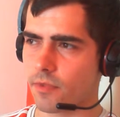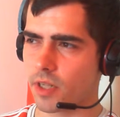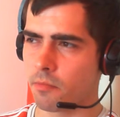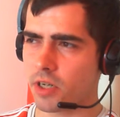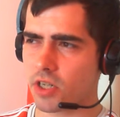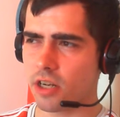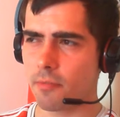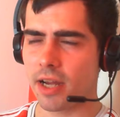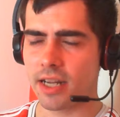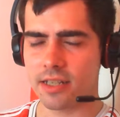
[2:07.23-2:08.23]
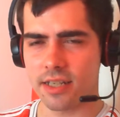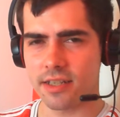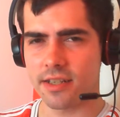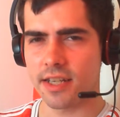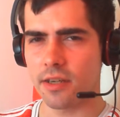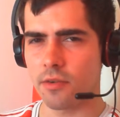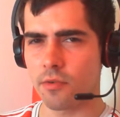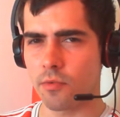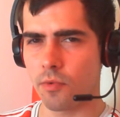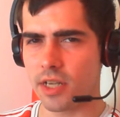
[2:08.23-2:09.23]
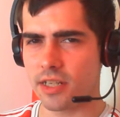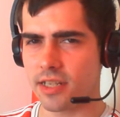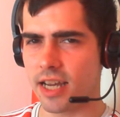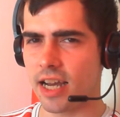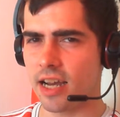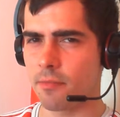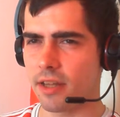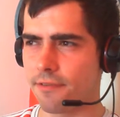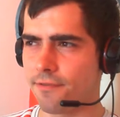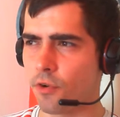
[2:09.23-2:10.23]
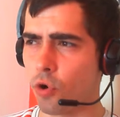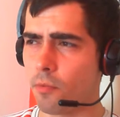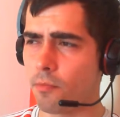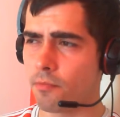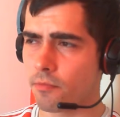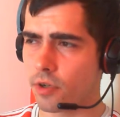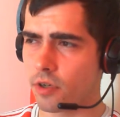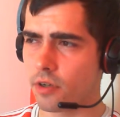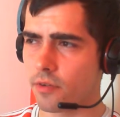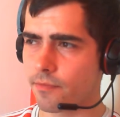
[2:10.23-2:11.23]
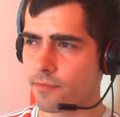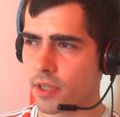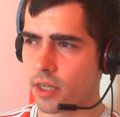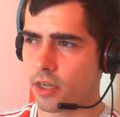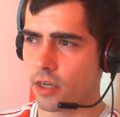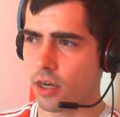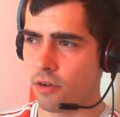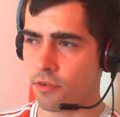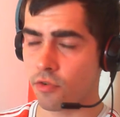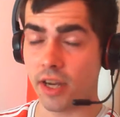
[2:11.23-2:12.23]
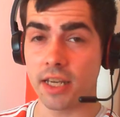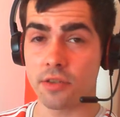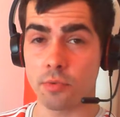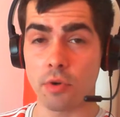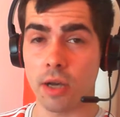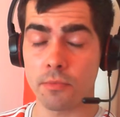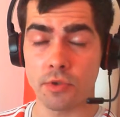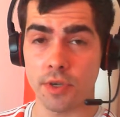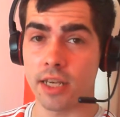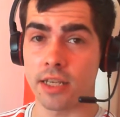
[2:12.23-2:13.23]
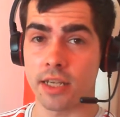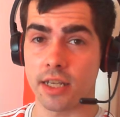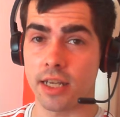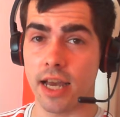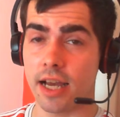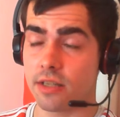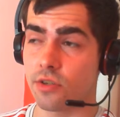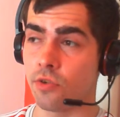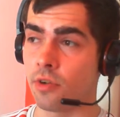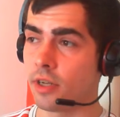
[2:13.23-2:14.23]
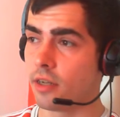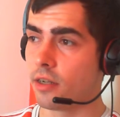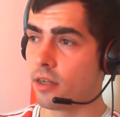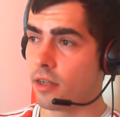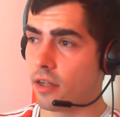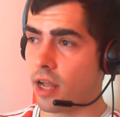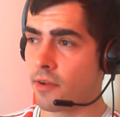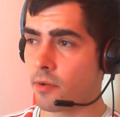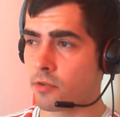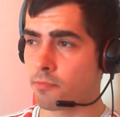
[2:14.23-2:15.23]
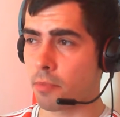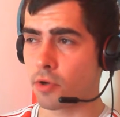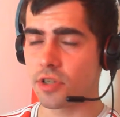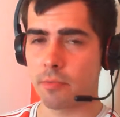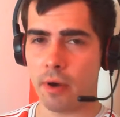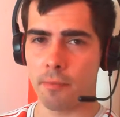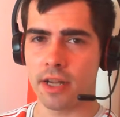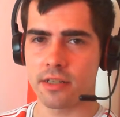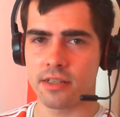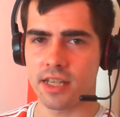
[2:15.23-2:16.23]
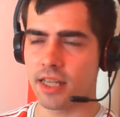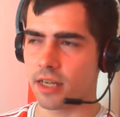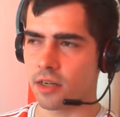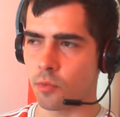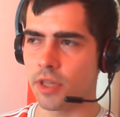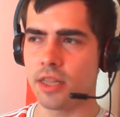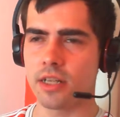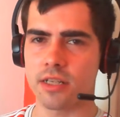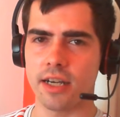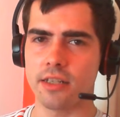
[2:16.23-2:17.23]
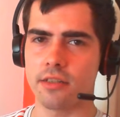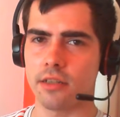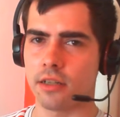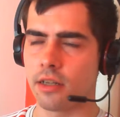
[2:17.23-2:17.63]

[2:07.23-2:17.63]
much like Man City, West Ham, their form of greatness will come to an end. It has to. Everyone's boasting about Man City, they're going to win the title.